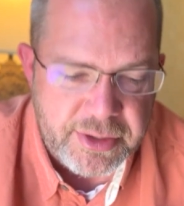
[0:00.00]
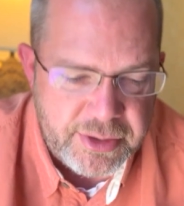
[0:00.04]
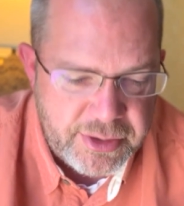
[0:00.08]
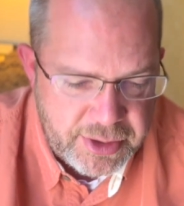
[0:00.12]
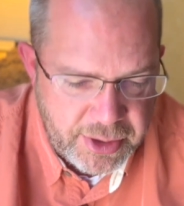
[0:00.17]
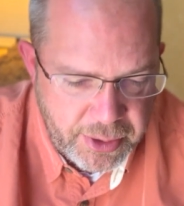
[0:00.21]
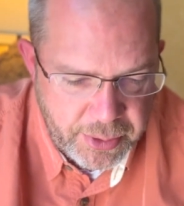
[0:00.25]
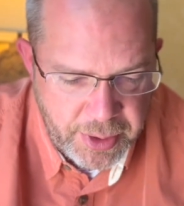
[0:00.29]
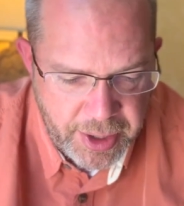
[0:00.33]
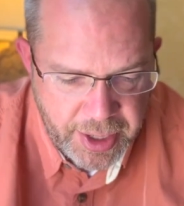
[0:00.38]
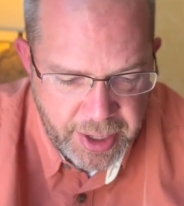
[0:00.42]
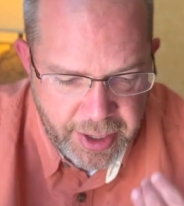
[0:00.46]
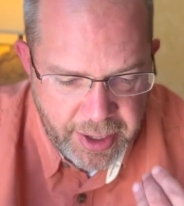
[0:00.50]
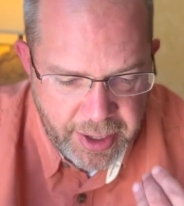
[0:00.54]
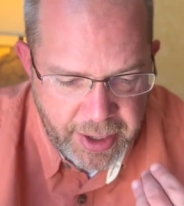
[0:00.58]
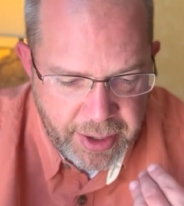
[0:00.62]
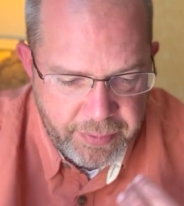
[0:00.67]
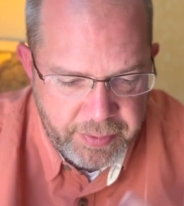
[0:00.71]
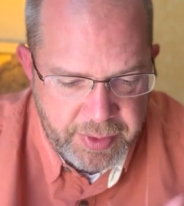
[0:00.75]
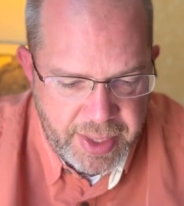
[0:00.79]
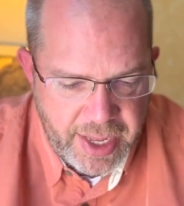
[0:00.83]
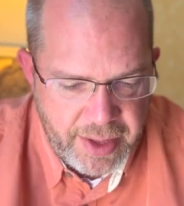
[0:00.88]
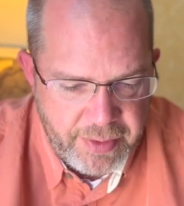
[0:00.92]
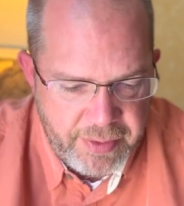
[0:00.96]
And so
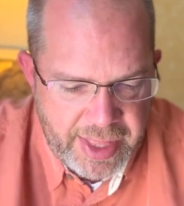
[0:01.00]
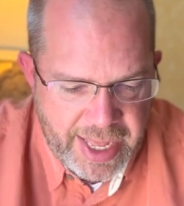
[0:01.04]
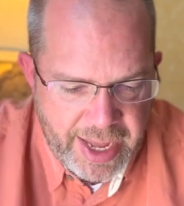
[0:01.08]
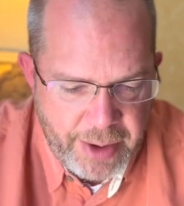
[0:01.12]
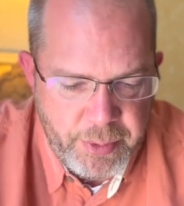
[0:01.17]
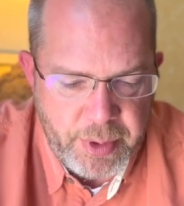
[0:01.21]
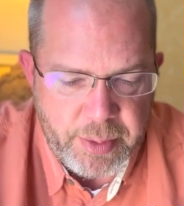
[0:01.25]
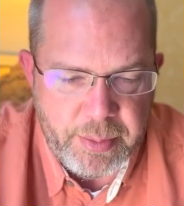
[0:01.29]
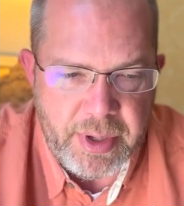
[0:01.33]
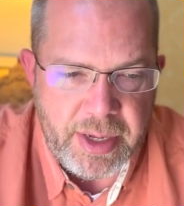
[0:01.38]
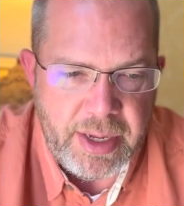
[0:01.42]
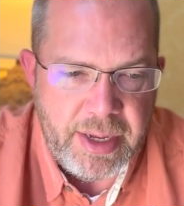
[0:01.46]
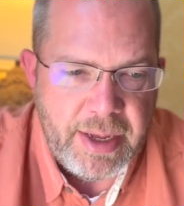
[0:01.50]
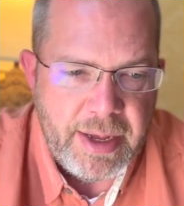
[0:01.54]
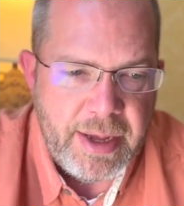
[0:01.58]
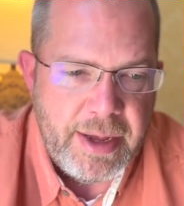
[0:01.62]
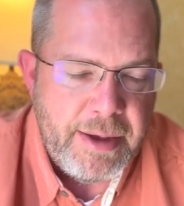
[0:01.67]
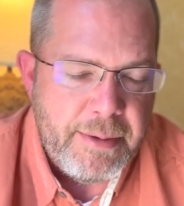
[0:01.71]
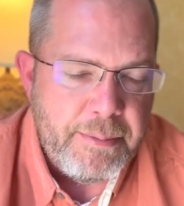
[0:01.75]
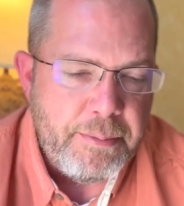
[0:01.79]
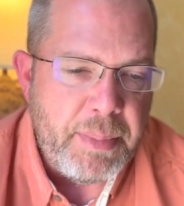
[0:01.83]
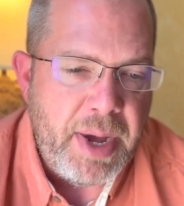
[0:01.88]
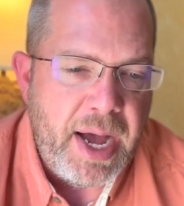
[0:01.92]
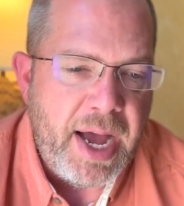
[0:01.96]
that would be
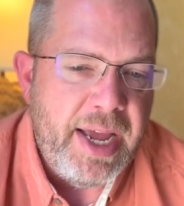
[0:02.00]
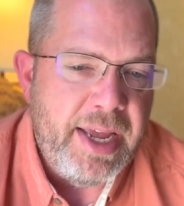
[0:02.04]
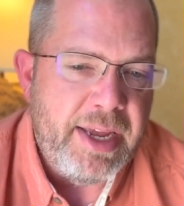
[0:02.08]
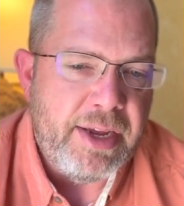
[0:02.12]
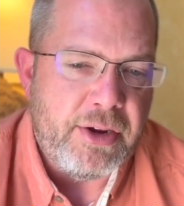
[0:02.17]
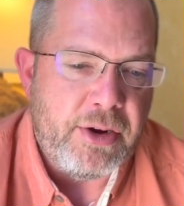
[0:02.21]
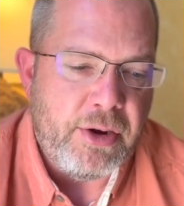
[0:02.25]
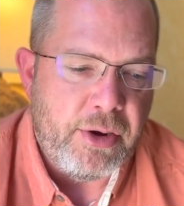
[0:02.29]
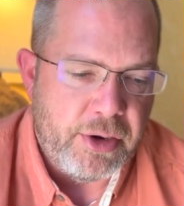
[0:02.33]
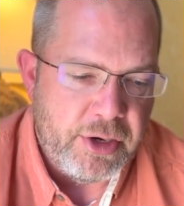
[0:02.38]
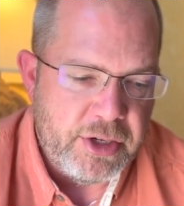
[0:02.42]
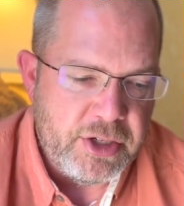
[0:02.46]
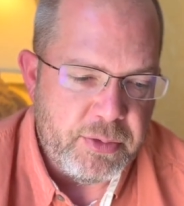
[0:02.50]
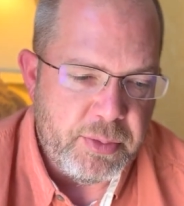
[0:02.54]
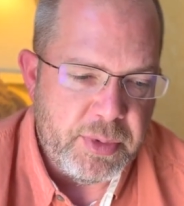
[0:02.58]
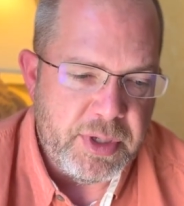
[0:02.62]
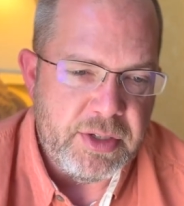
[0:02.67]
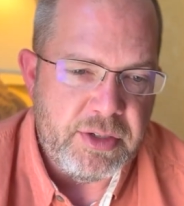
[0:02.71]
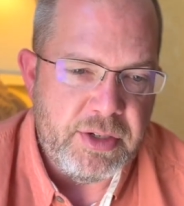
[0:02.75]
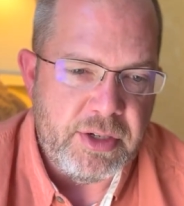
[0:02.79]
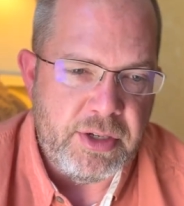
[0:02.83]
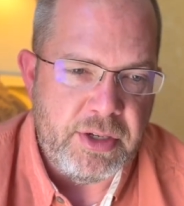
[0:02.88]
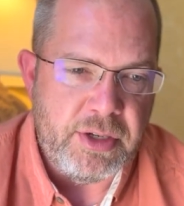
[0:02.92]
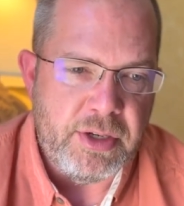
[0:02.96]
my
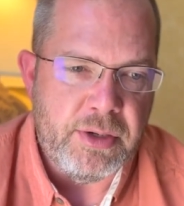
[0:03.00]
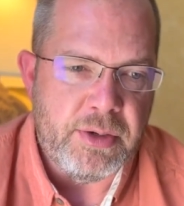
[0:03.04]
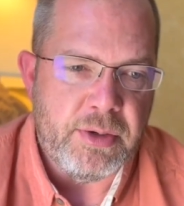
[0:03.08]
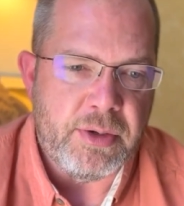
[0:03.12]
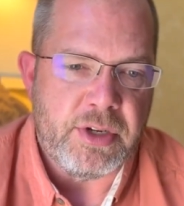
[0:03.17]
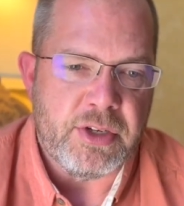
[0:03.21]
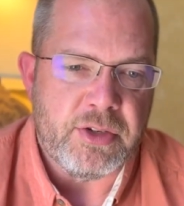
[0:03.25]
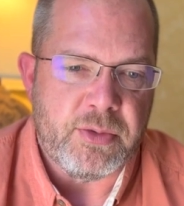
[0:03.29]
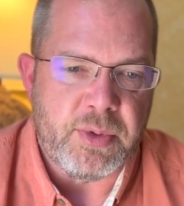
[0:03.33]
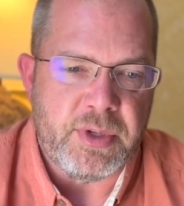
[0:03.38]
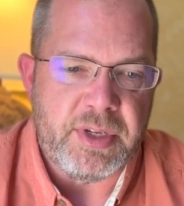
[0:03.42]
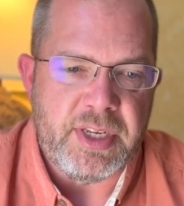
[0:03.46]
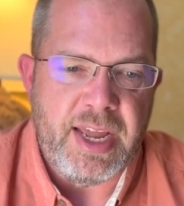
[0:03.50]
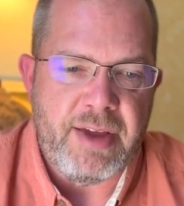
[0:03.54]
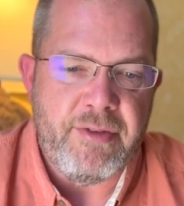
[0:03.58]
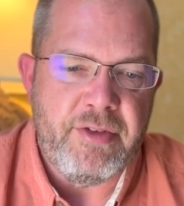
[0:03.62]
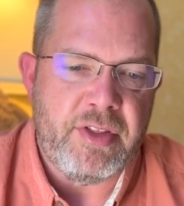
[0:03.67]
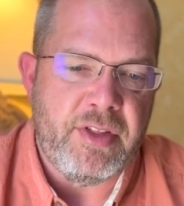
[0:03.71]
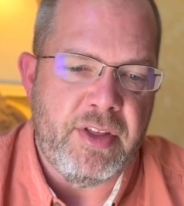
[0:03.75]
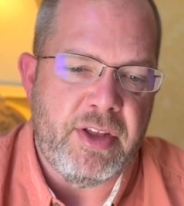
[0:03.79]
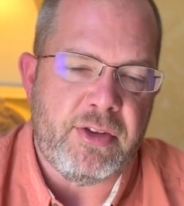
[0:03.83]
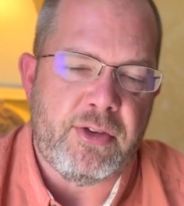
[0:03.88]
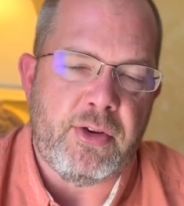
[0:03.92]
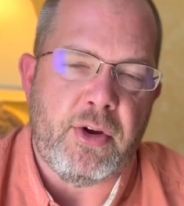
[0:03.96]
encouragement to you, because when
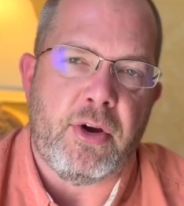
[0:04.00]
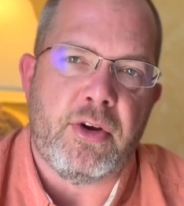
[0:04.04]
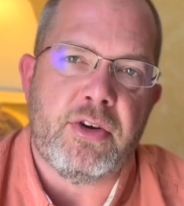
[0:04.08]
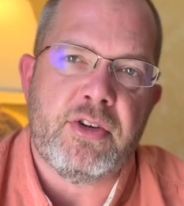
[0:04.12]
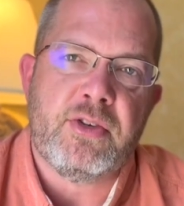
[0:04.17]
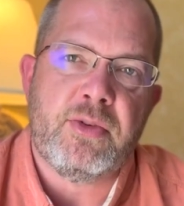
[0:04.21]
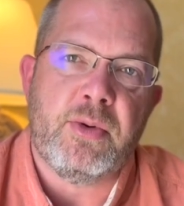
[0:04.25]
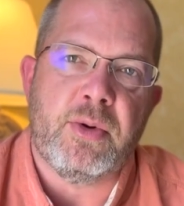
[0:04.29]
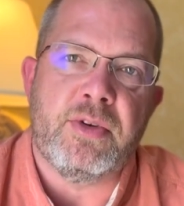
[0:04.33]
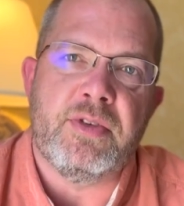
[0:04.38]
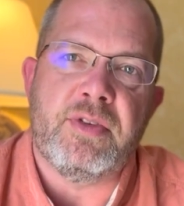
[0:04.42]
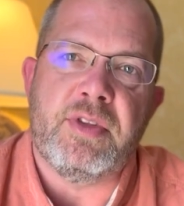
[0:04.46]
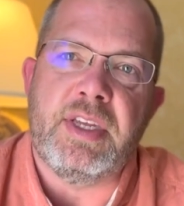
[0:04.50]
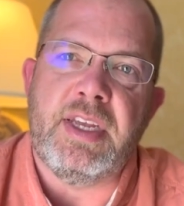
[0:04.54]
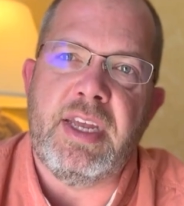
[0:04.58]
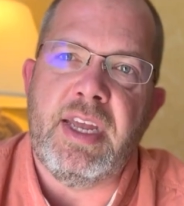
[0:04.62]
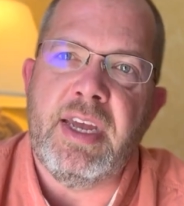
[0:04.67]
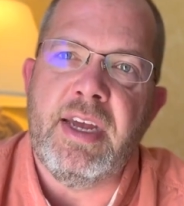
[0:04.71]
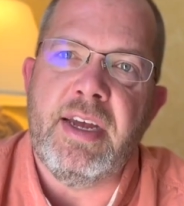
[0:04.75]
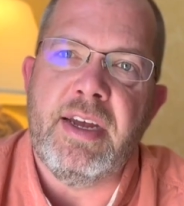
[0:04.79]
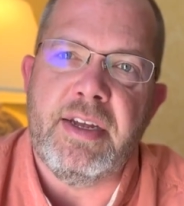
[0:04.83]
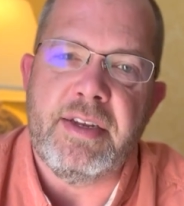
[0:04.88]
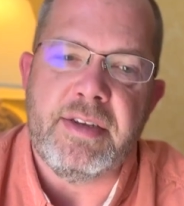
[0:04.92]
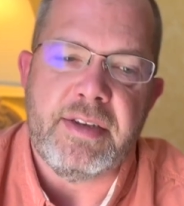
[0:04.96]
David then talks towards the
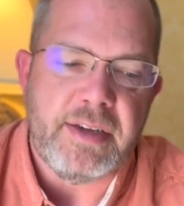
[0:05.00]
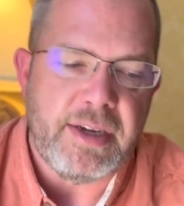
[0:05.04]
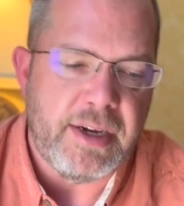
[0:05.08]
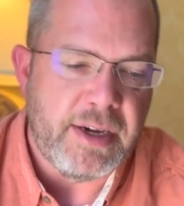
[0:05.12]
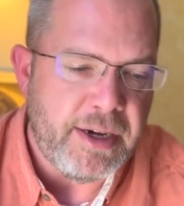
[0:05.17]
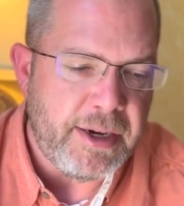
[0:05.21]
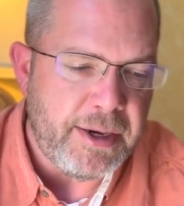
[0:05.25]
end,